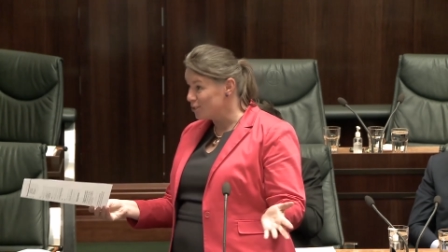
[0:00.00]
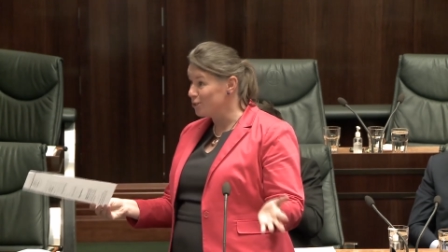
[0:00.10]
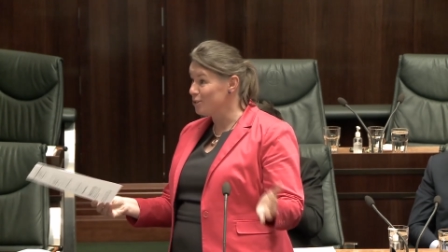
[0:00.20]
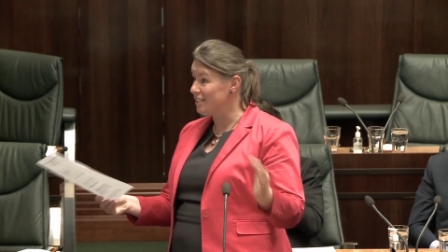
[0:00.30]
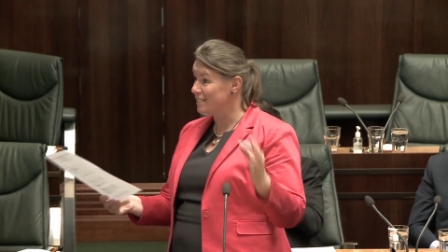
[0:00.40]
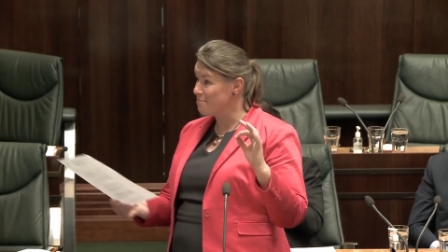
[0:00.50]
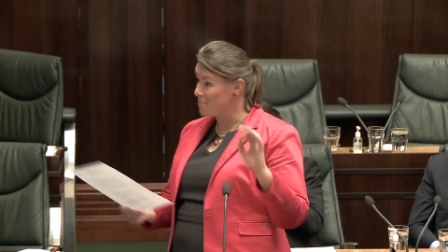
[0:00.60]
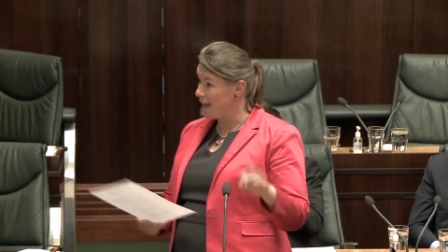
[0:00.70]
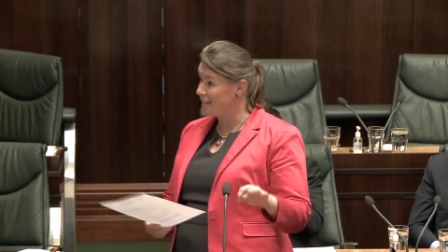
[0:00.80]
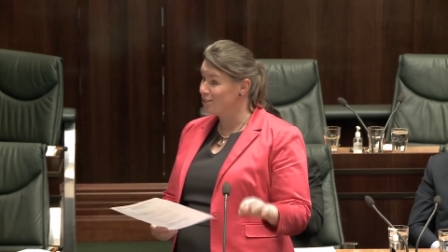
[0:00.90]
to you that this
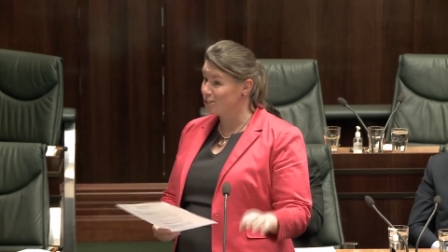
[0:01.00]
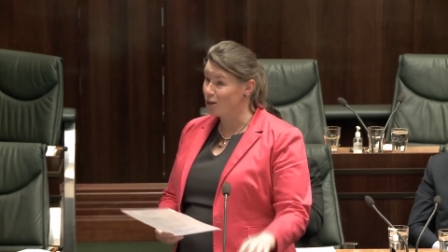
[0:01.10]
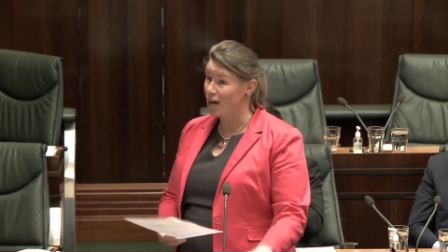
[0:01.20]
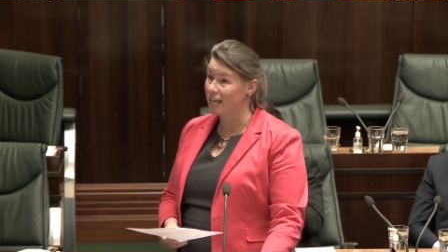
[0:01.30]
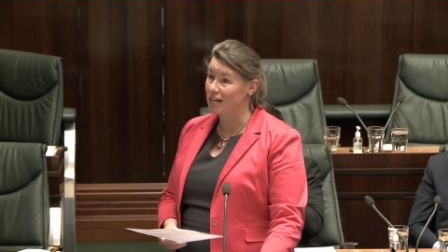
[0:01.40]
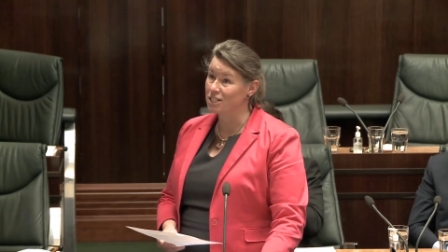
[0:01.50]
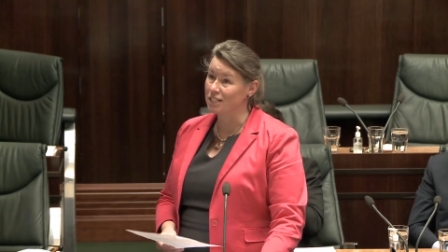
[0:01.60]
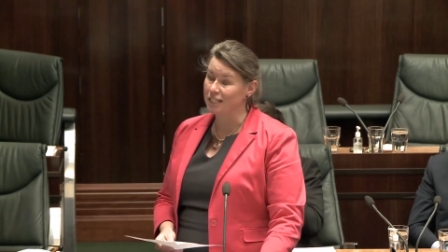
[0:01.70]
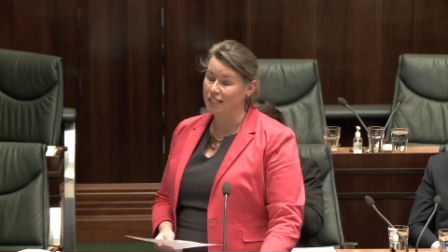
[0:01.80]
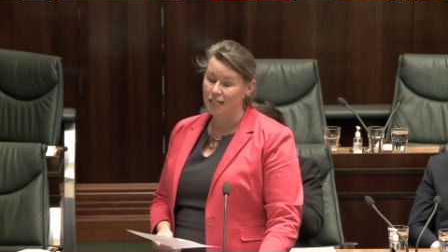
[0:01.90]
abandoned site
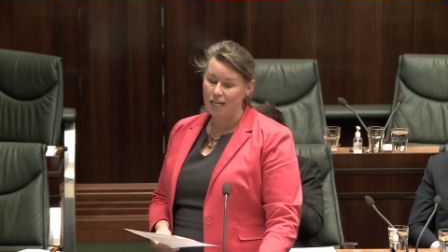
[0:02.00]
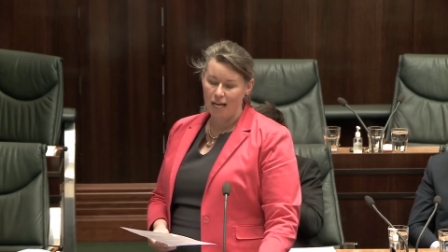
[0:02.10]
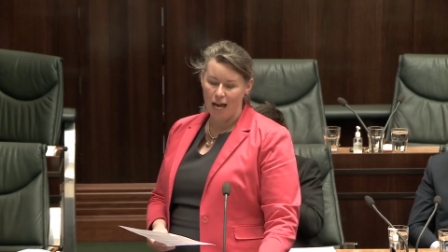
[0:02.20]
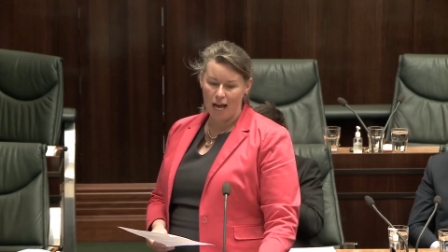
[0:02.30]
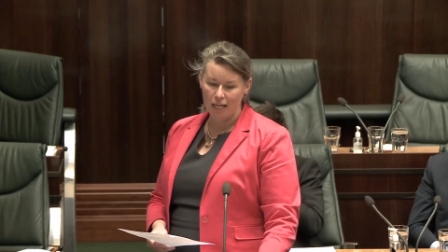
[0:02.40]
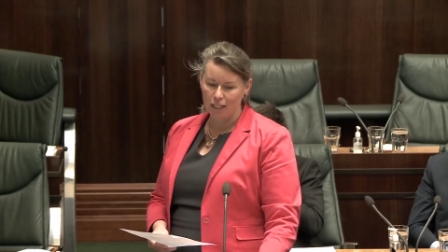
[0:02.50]
actually uh,